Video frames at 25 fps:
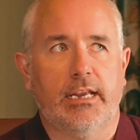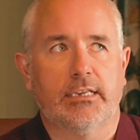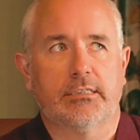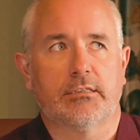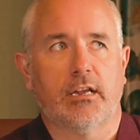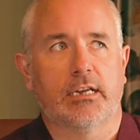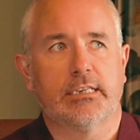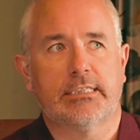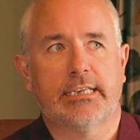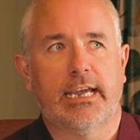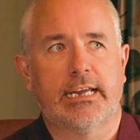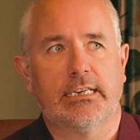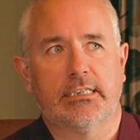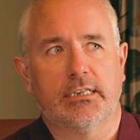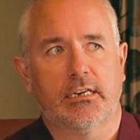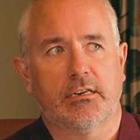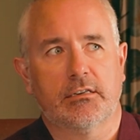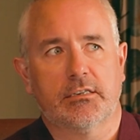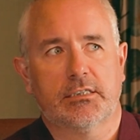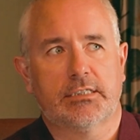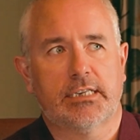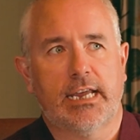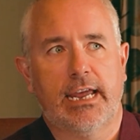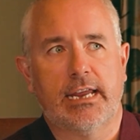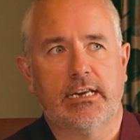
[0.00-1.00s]
it's like
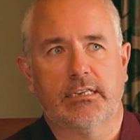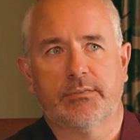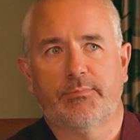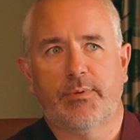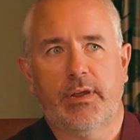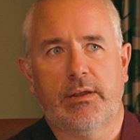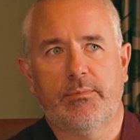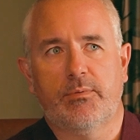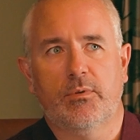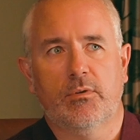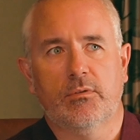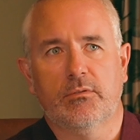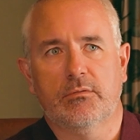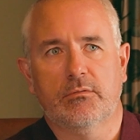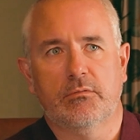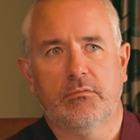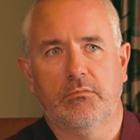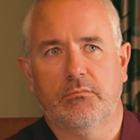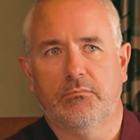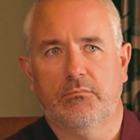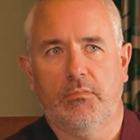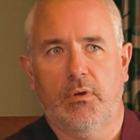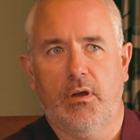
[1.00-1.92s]
saying to people,